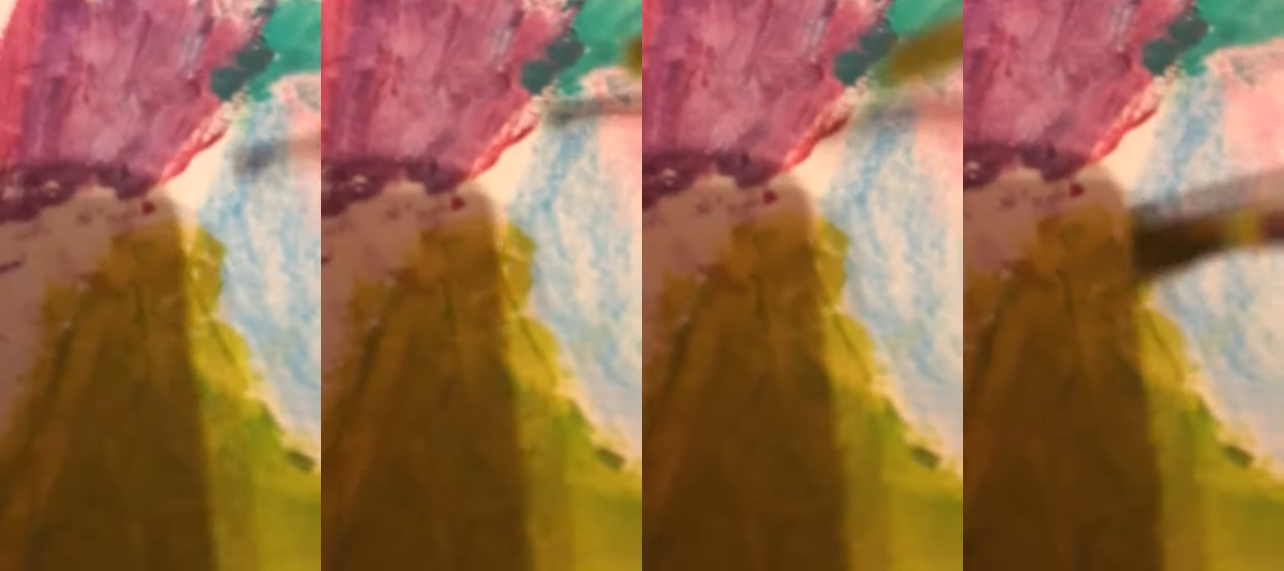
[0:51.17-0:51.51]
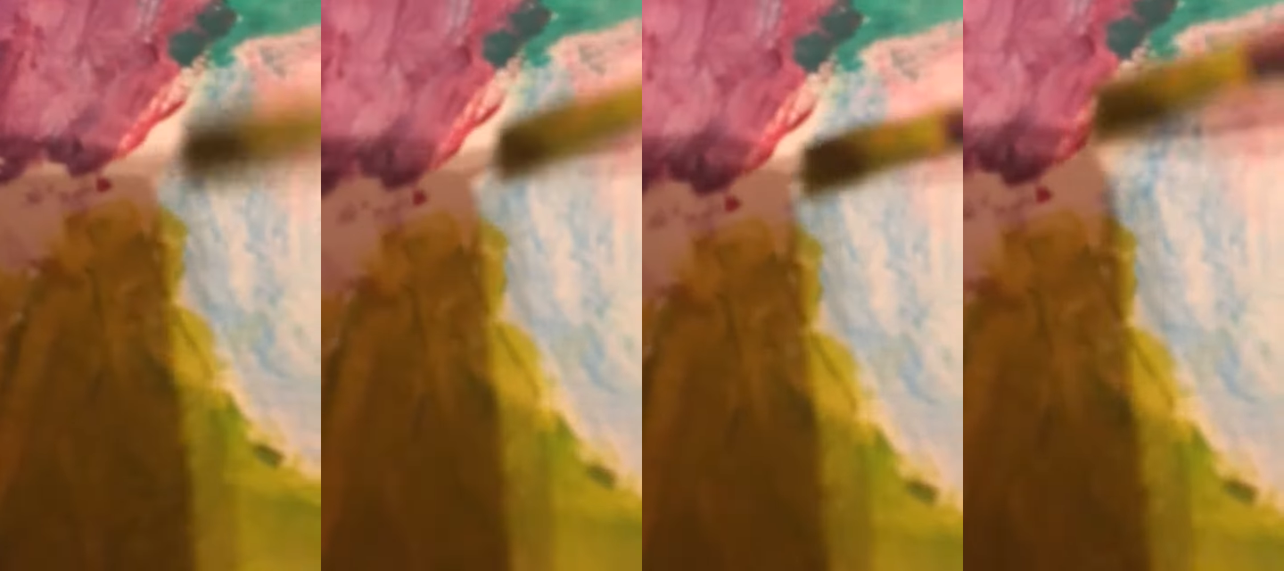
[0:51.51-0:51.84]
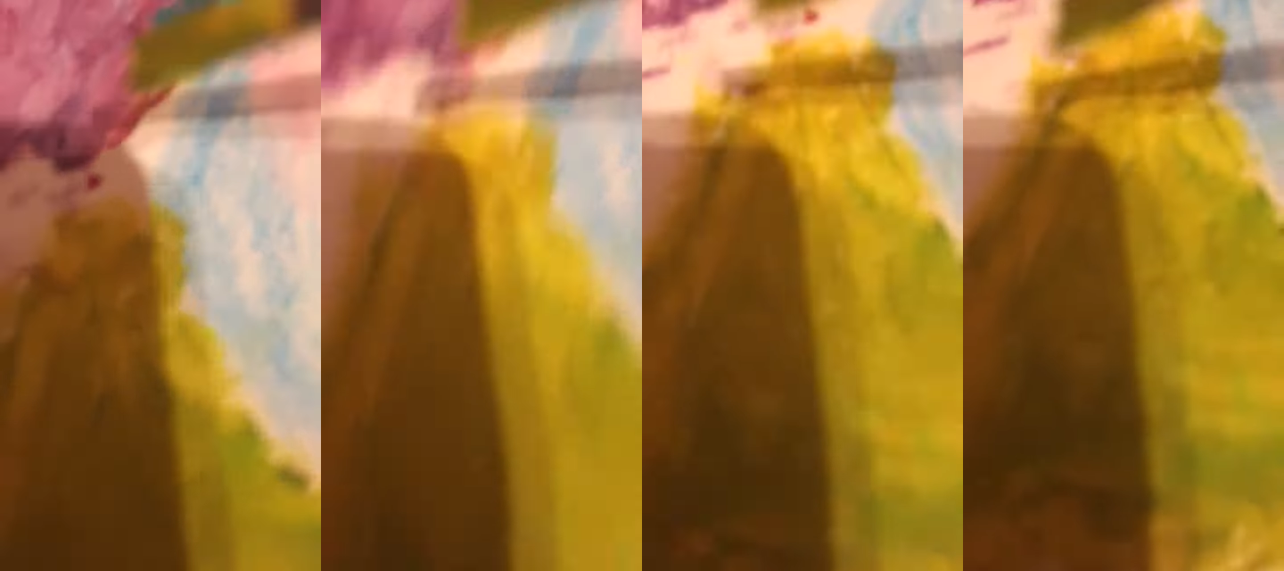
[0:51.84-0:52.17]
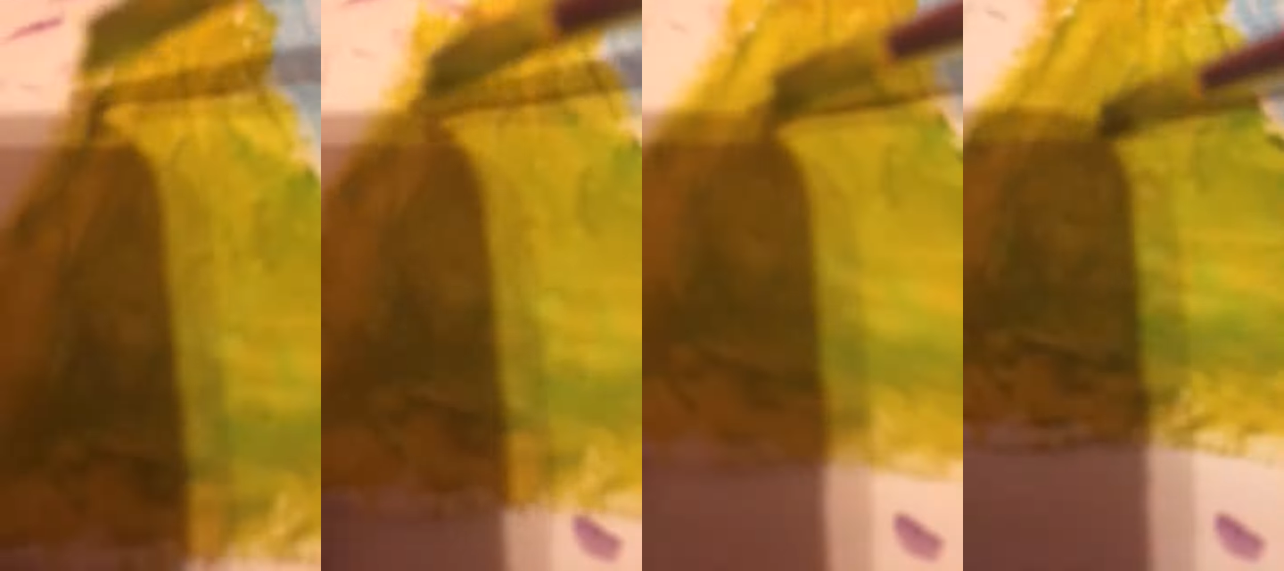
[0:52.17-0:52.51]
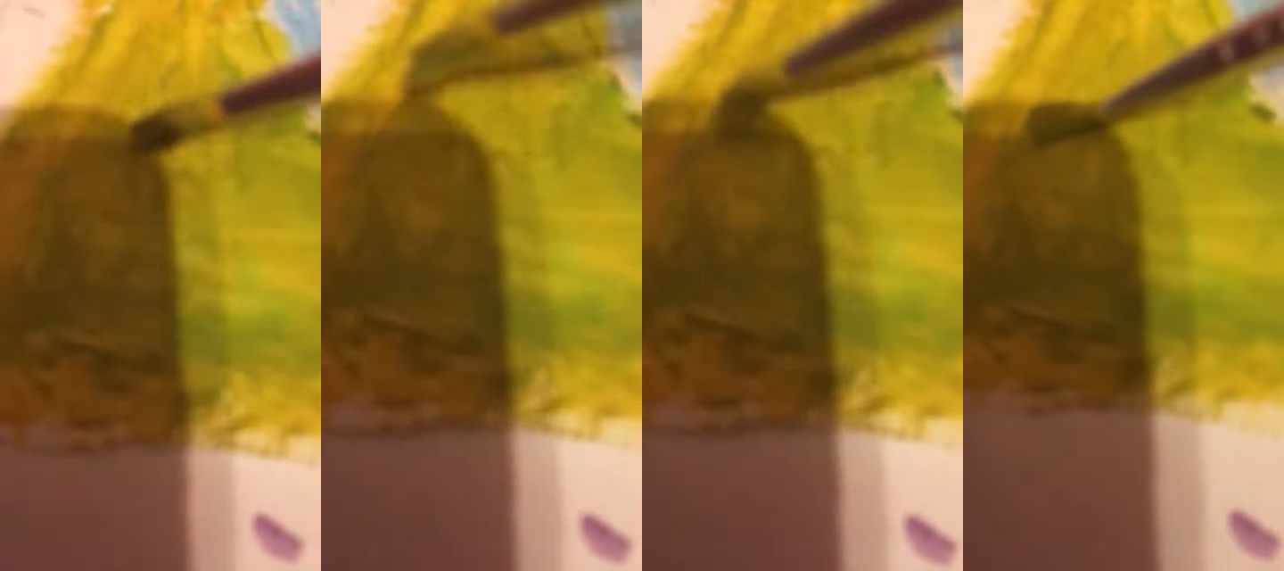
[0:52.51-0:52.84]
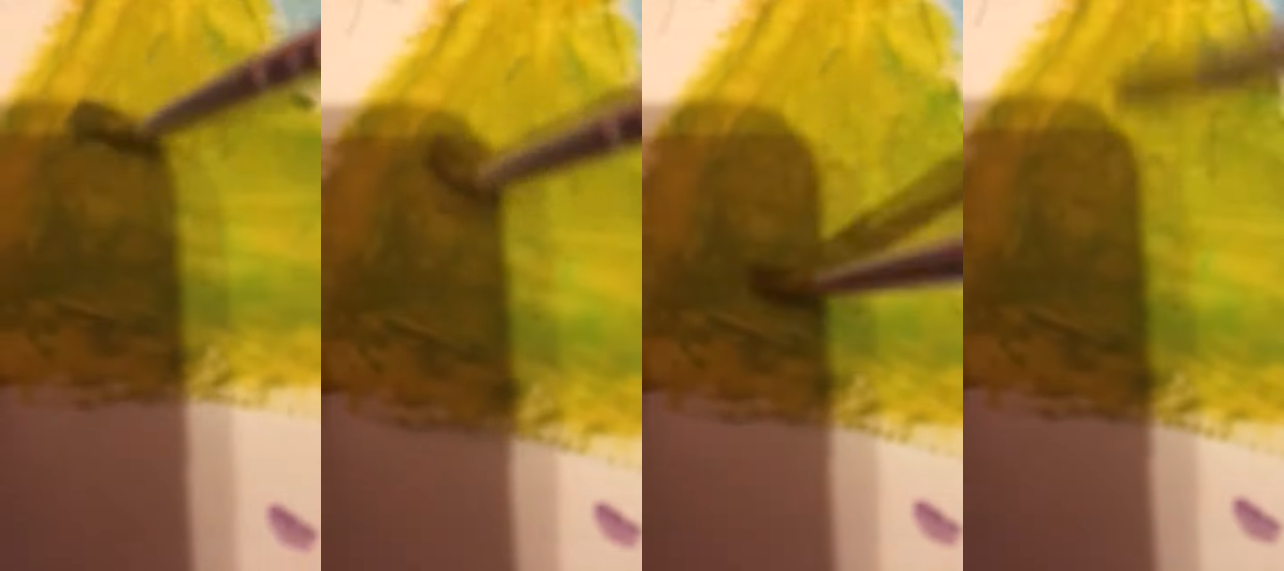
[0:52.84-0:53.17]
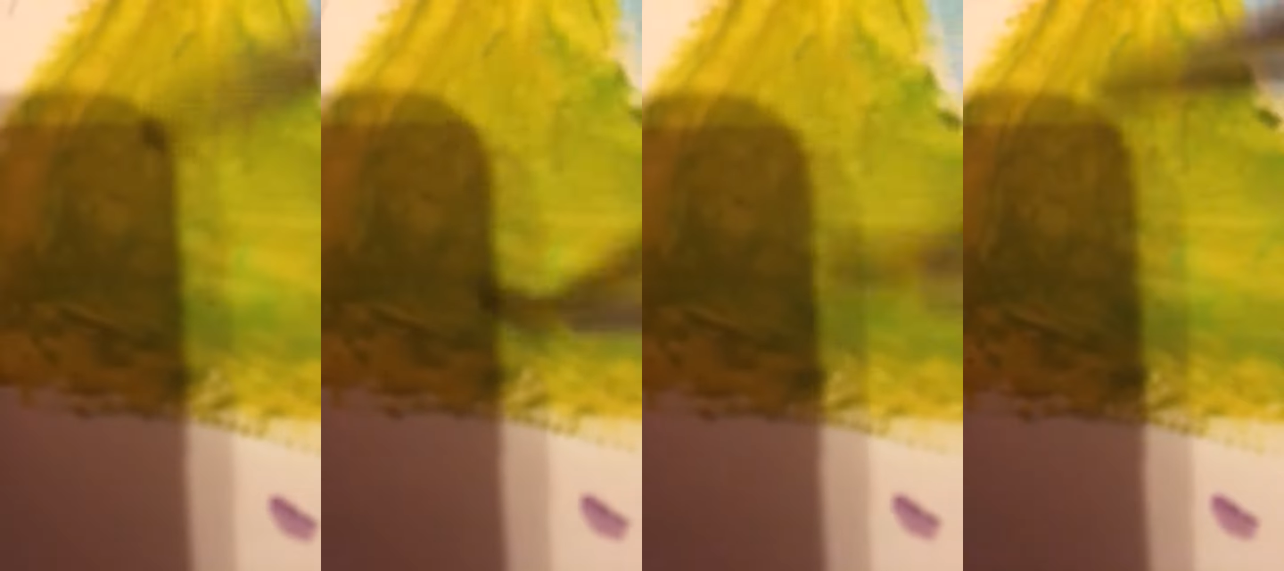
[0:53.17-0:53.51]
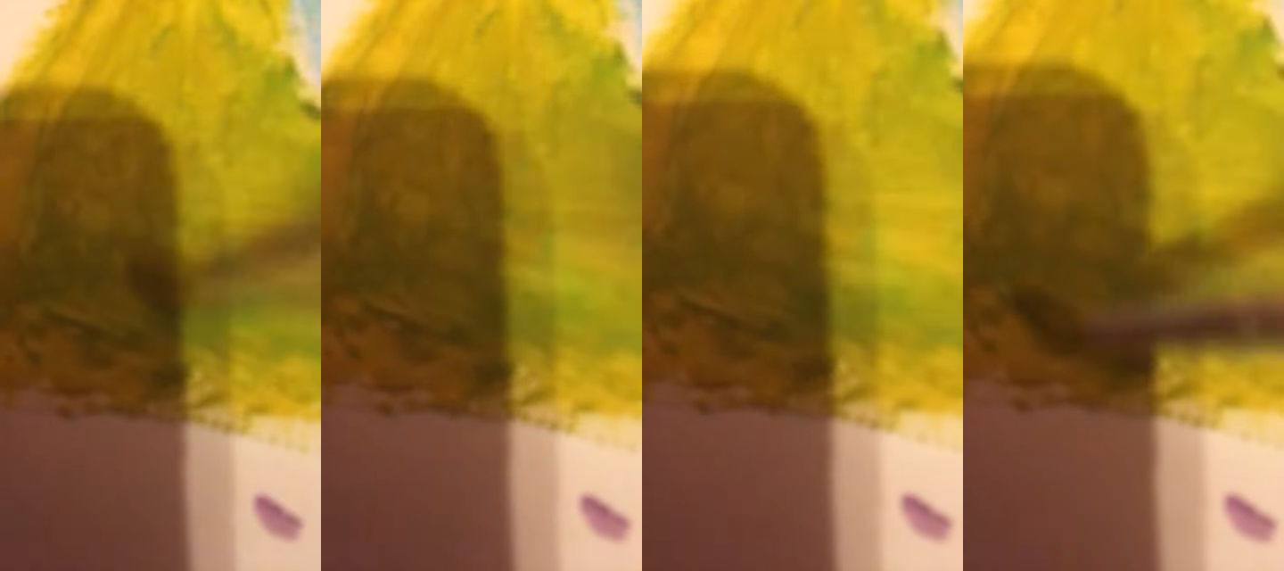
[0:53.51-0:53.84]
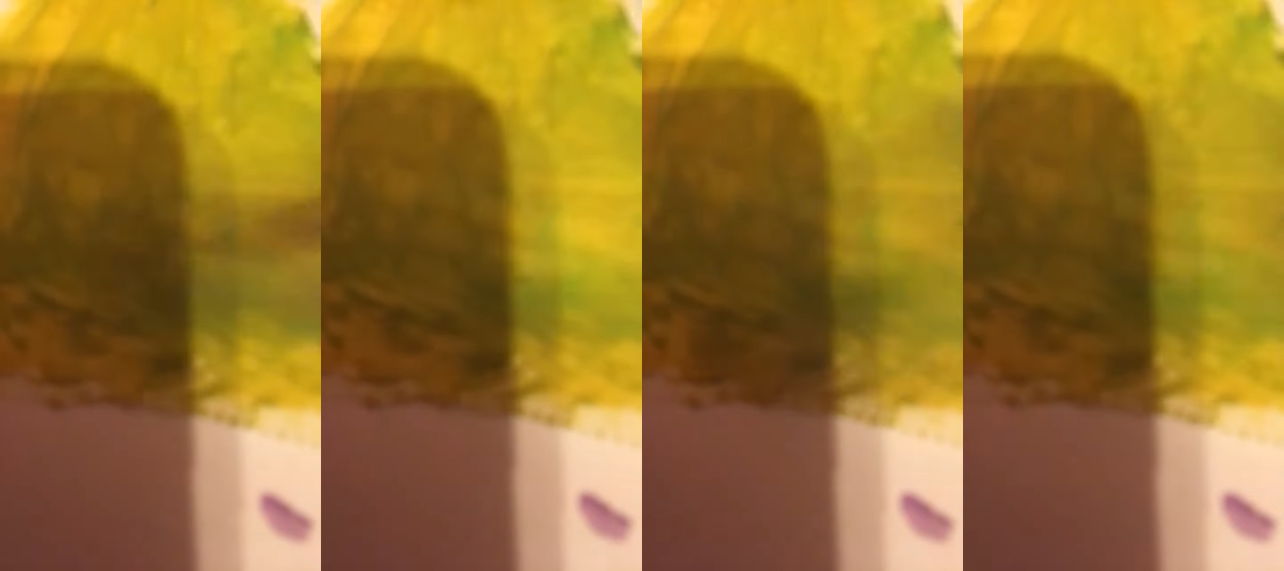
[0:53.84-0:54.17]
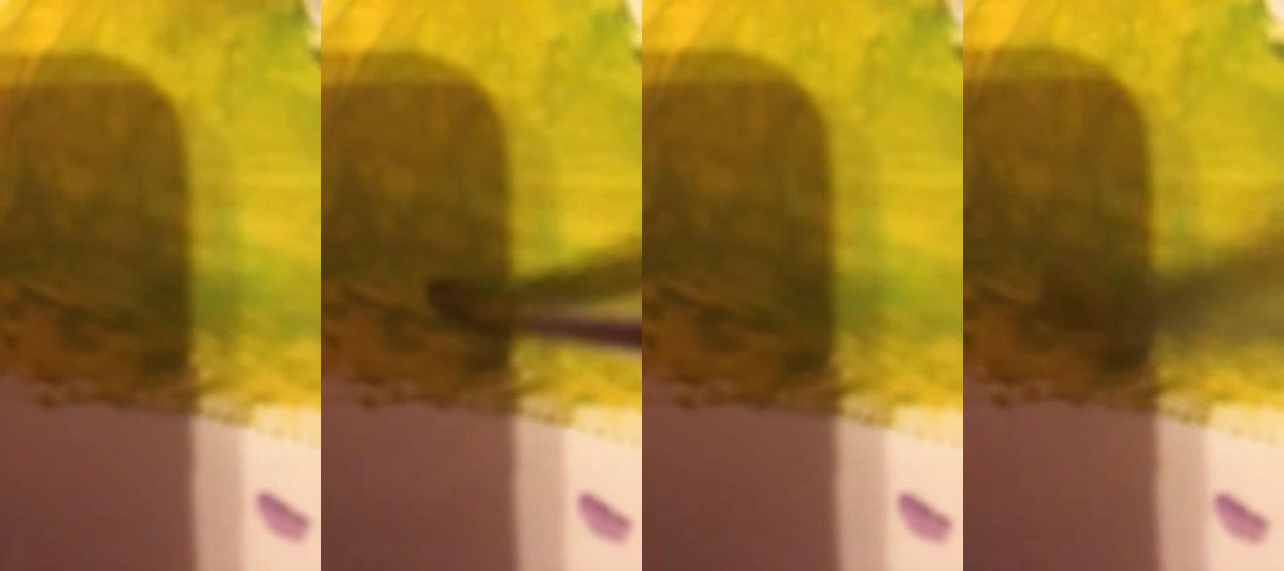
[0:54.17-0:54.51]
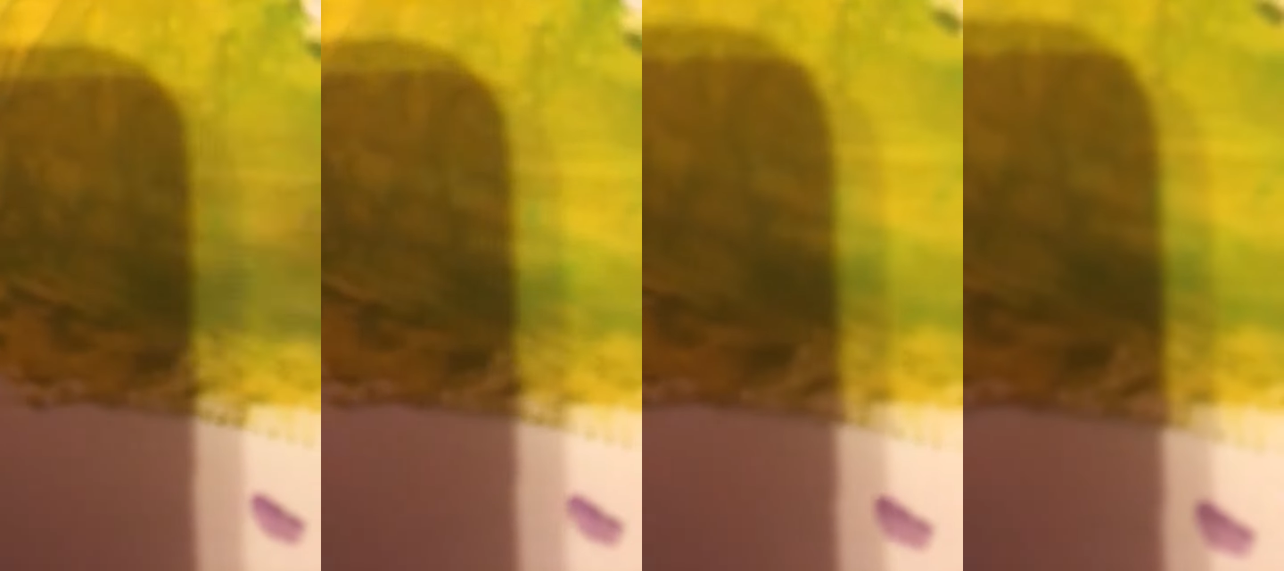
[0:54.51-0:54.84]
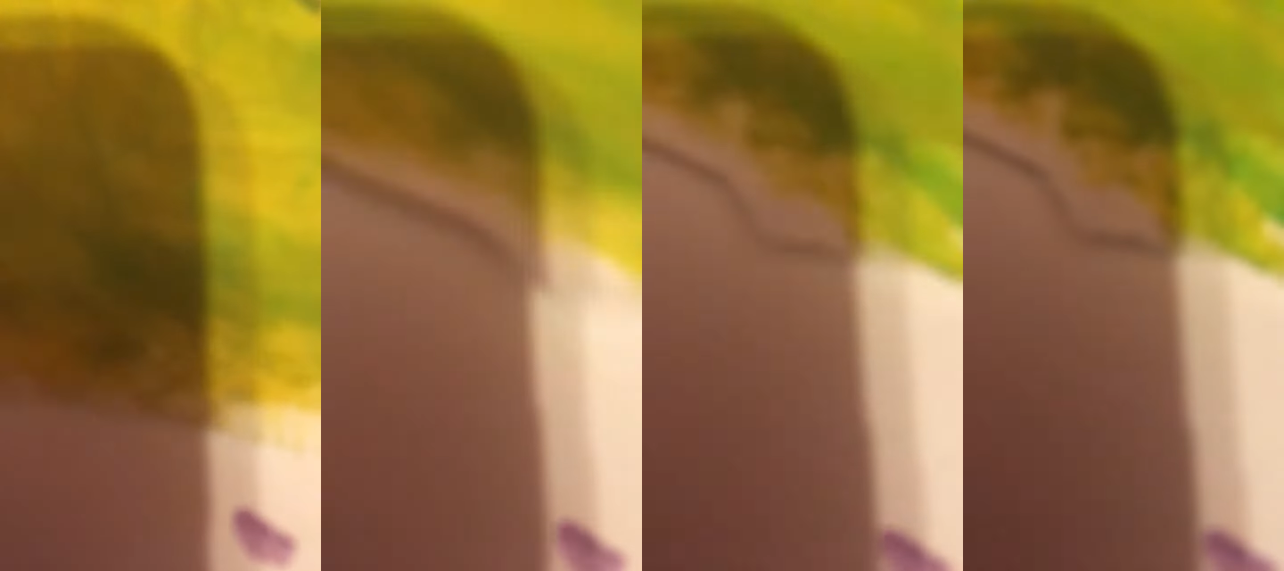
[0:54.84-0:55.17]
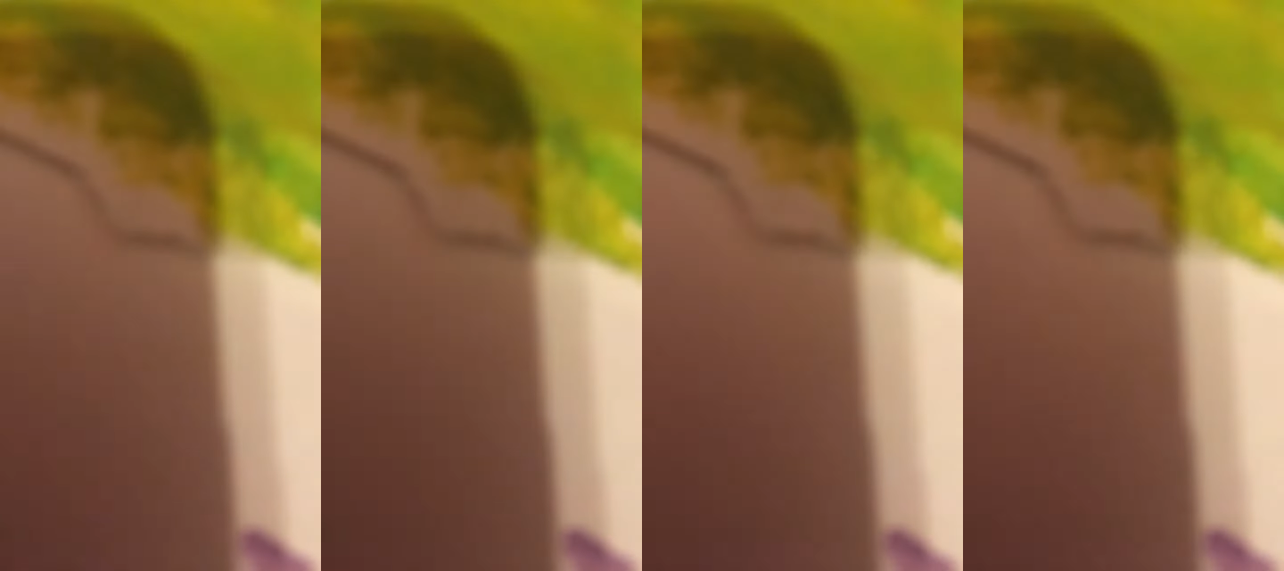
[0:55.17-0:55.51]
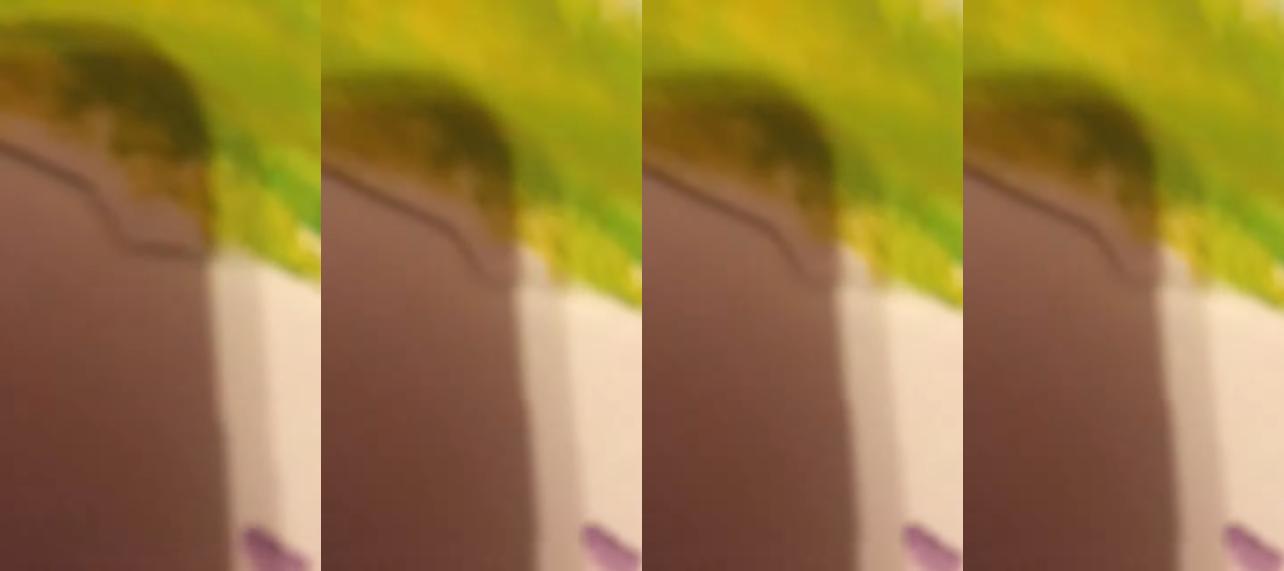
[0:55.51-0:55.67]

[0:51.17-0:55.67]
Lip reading: [unreadable: no face in view]